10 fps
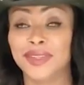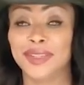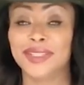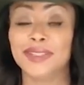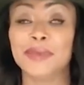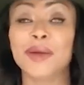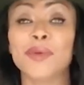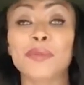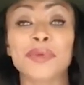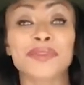It's about
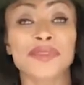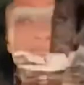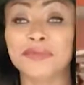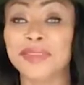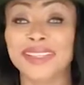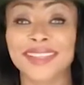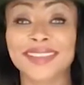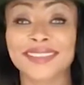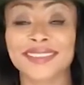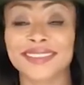1.5 million.